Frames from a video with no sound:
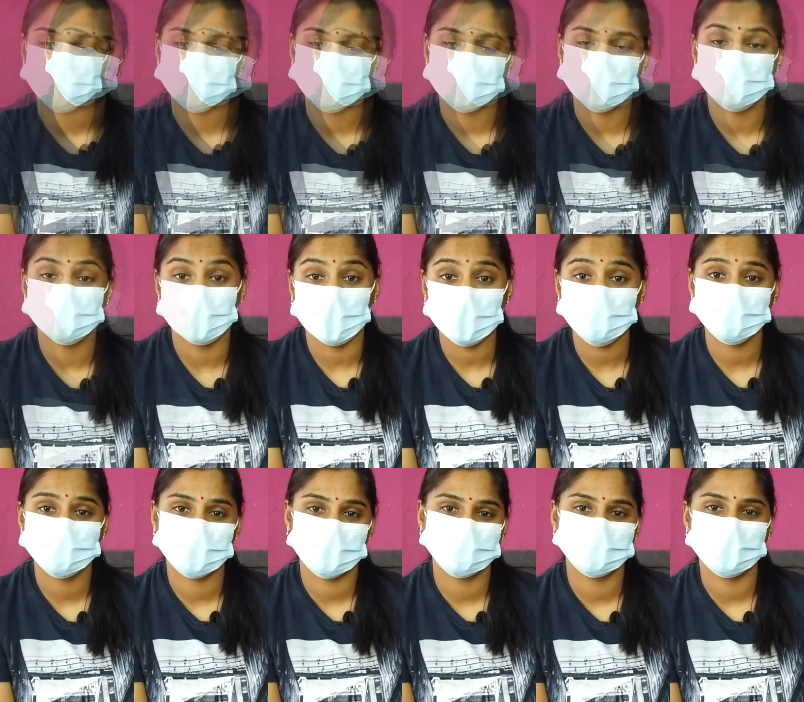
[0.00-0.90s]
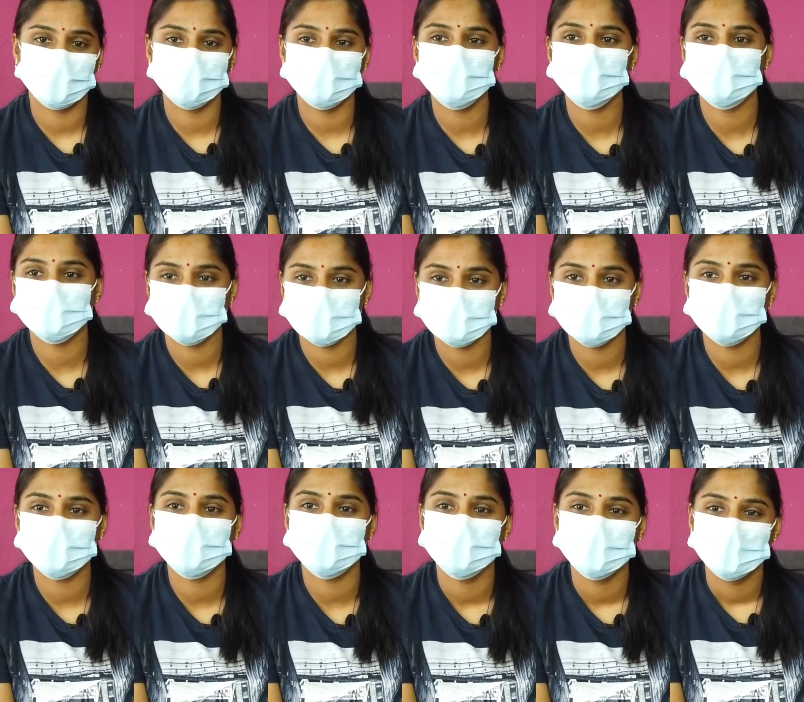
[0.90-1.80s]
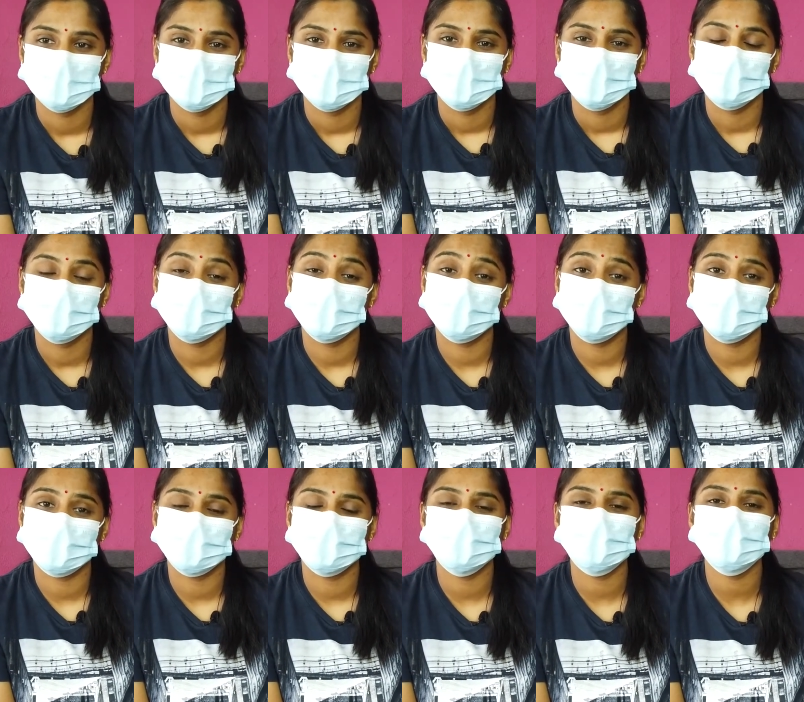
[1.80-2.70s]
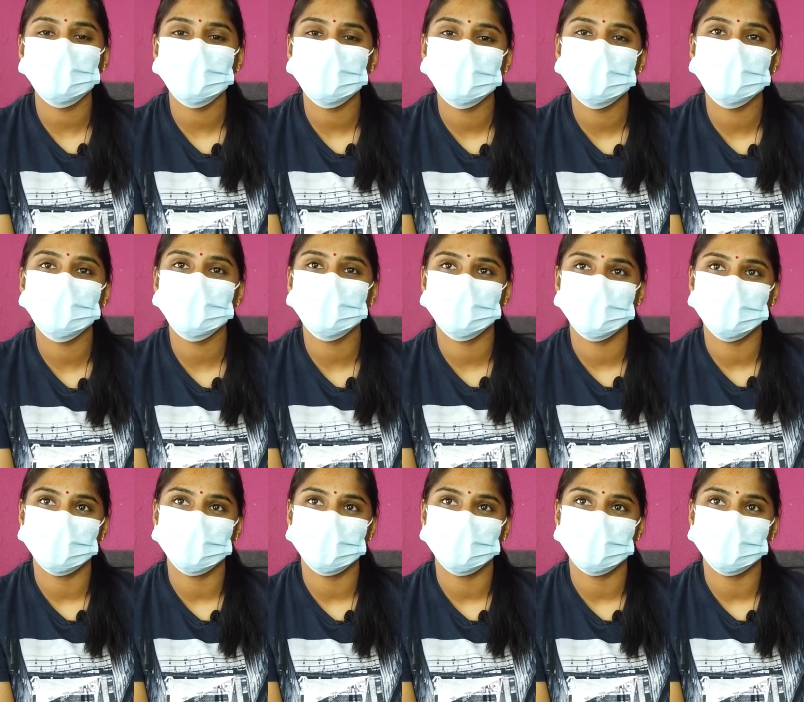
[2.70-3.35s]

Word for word: Apart from publicity, we really need